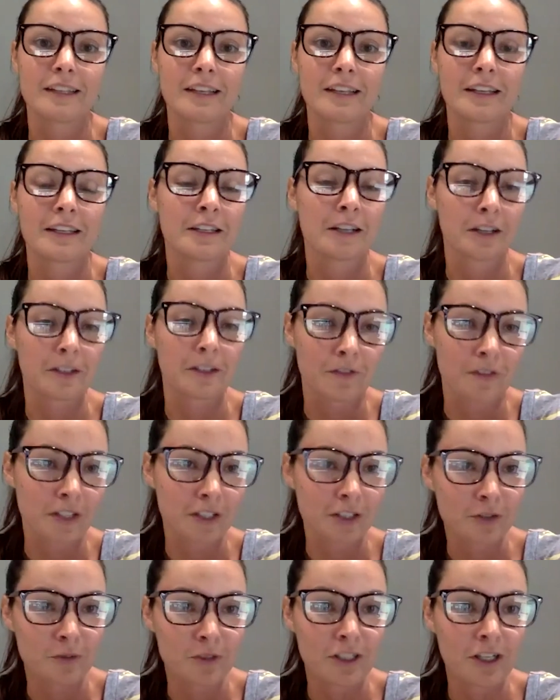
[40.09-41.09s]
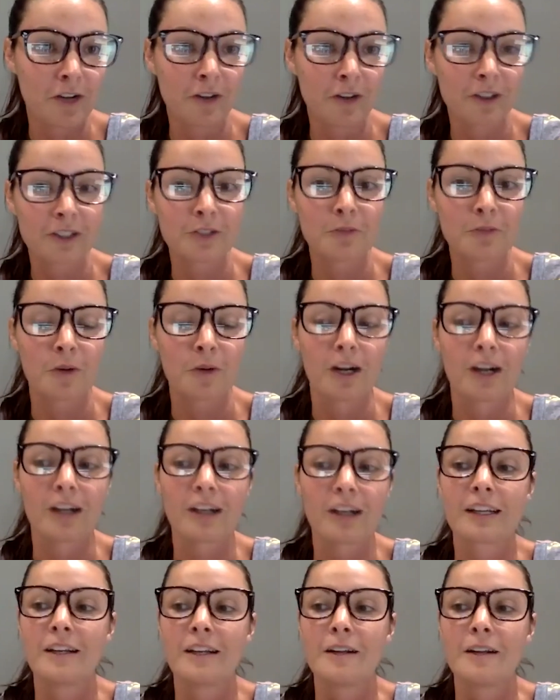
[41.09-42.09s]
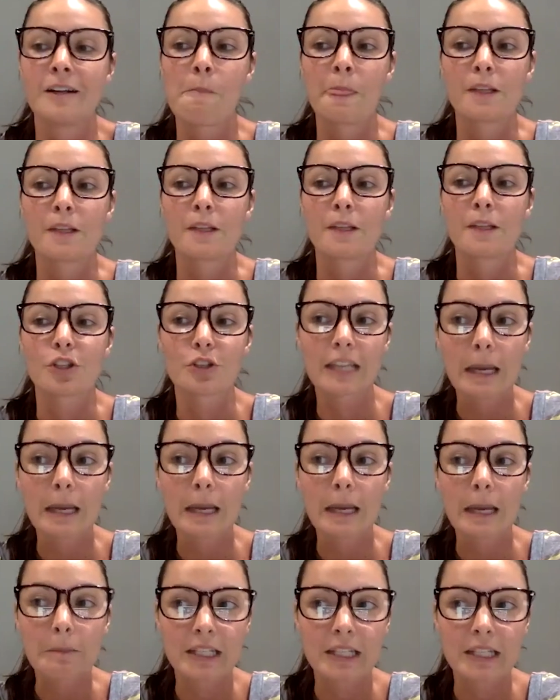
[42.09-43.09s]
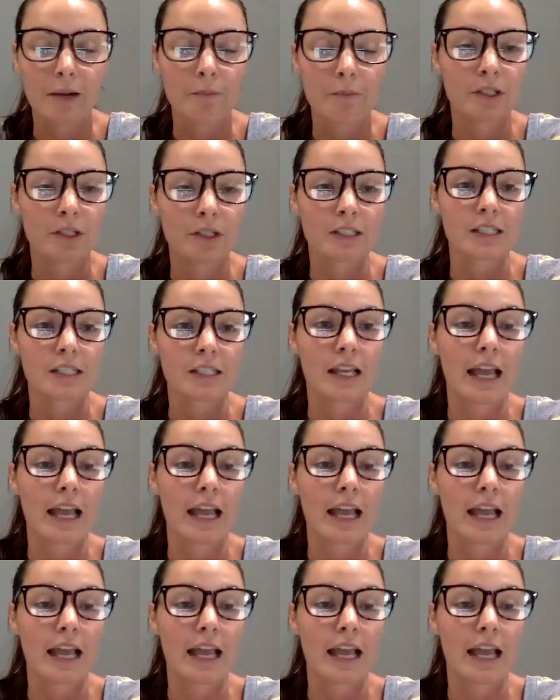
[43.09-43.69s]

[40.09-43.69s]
and none of this was going to work. So you get beat up because